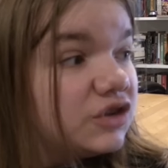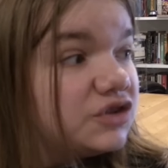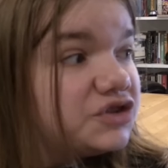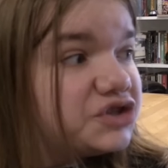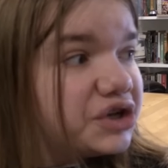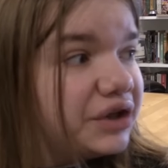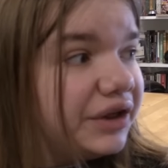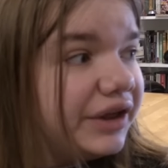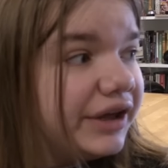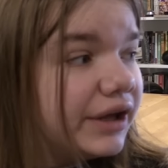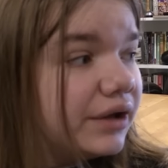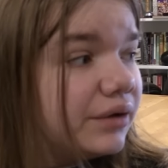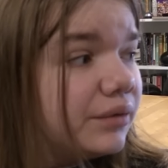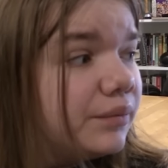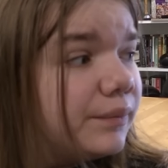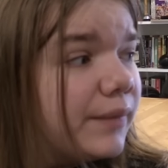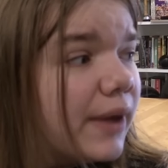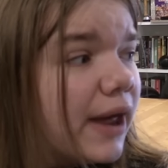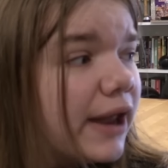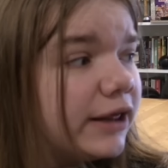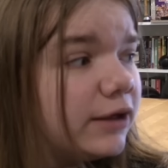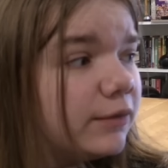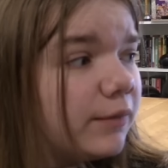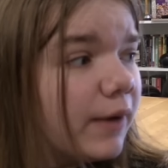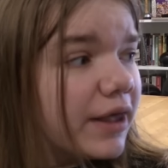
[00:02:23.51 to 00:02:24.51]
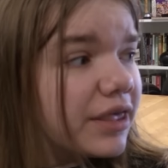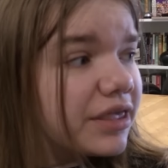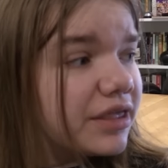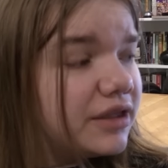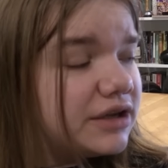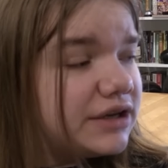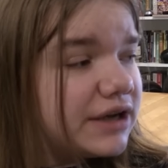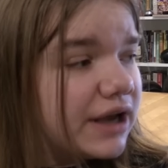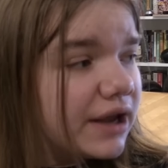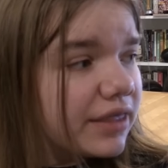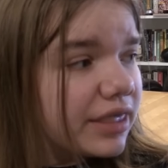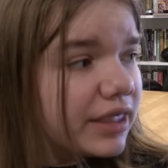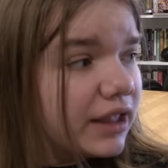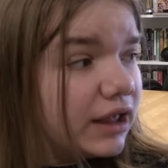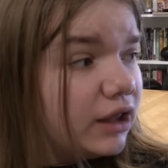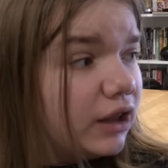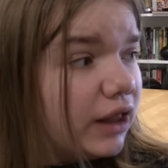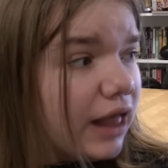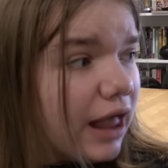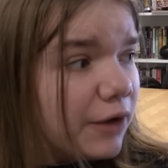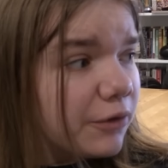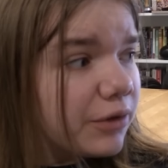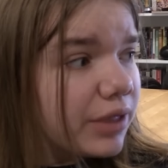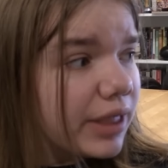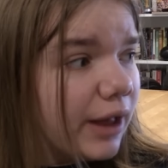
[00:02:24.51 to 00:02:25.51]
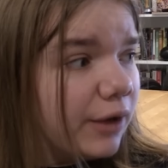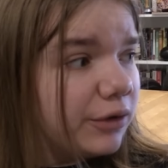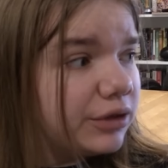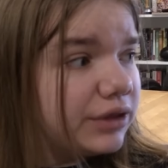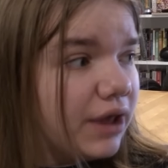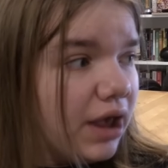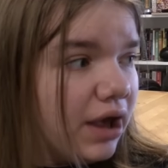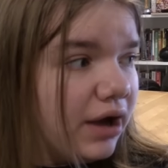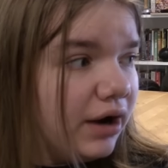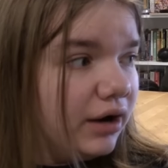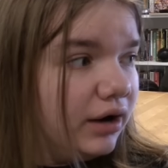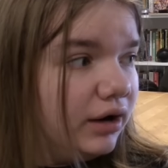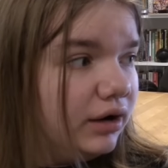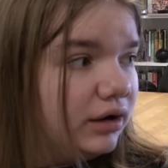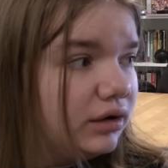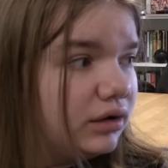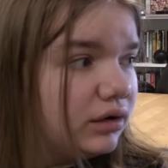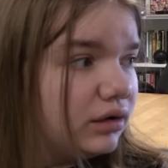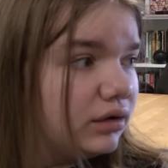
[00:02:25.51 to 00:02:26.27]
Jillian, Pennywise the Dancing Clown's out there!